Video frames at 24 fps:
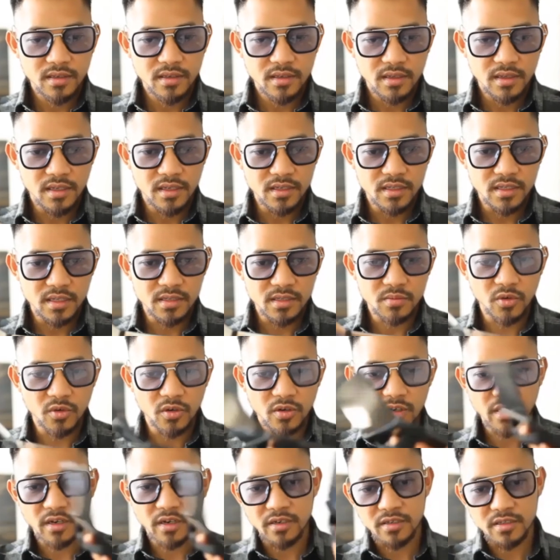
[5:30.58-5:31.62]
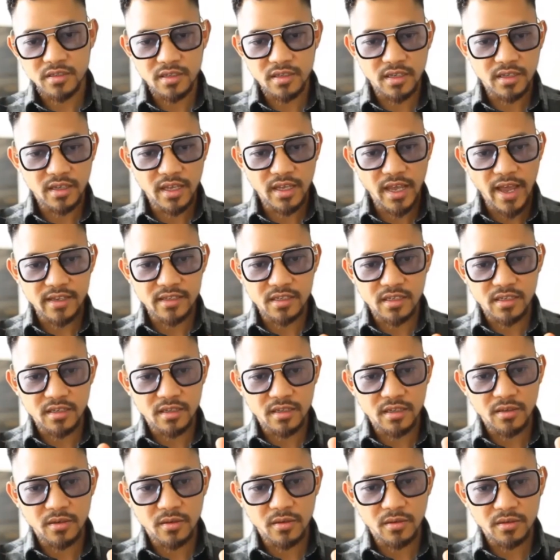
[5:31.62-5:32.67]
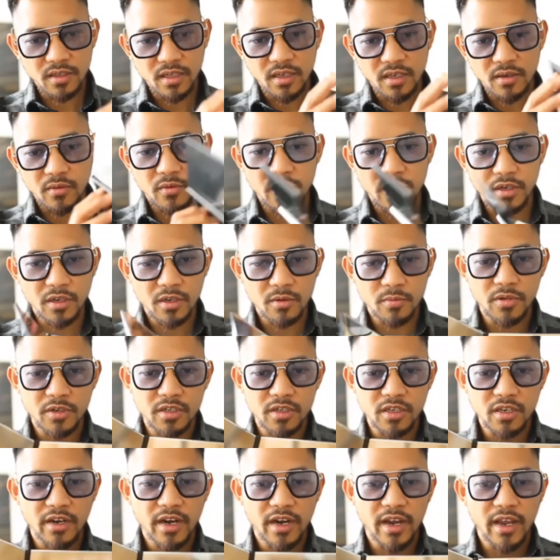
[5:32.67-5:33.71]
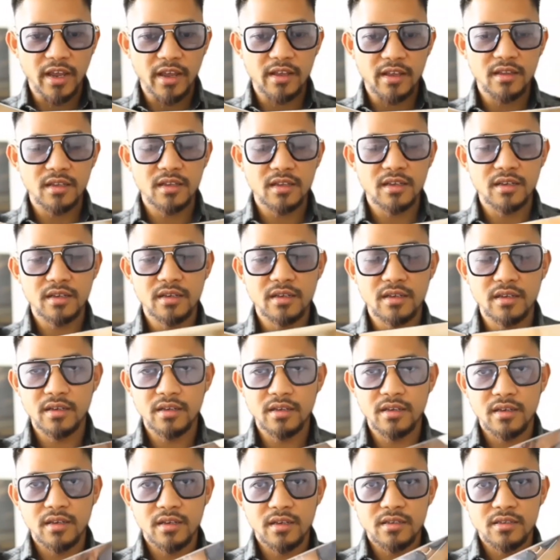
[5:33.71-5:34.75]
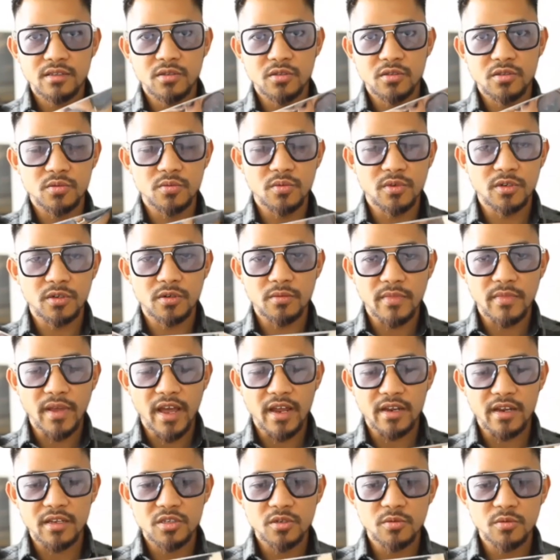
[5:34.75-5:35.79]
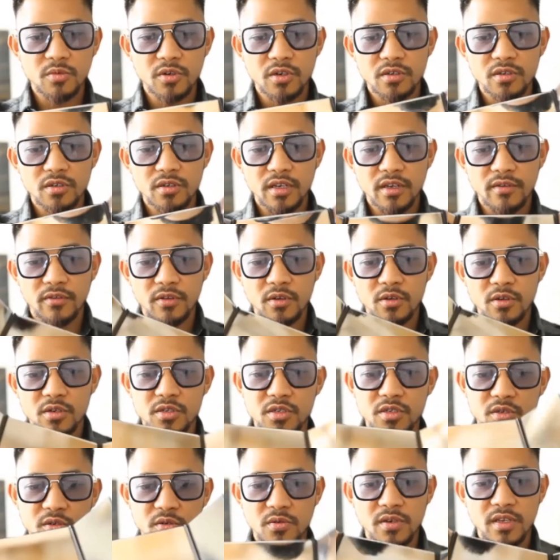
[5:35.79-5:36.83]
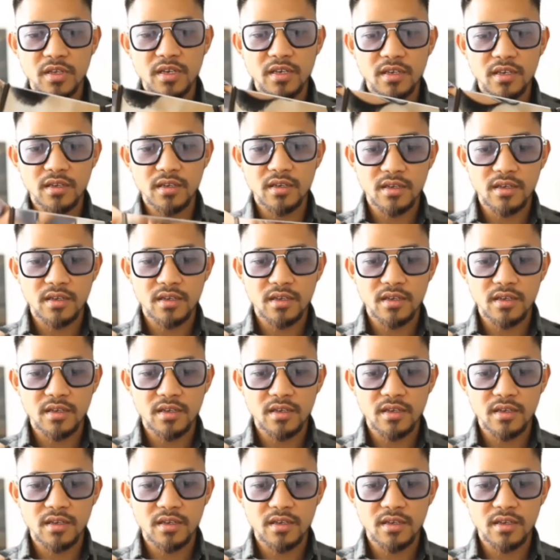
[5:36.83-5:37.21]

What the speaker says: this is more, because it has a little thing where you can put your hand, so it's more manageable if you're shooting,